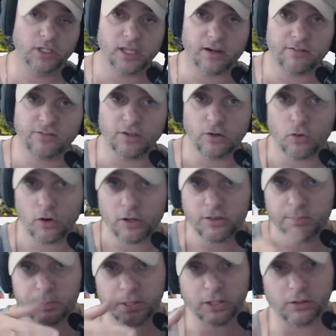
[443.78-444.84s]
the NFC
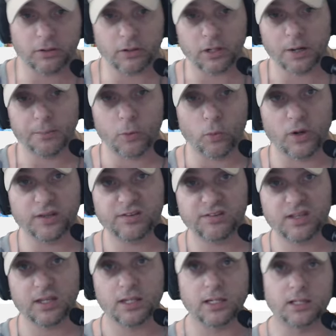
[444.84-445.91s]
North, but they're the #1
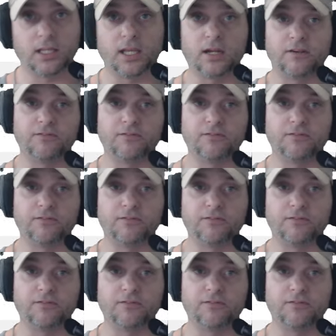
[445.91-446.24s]
seed in the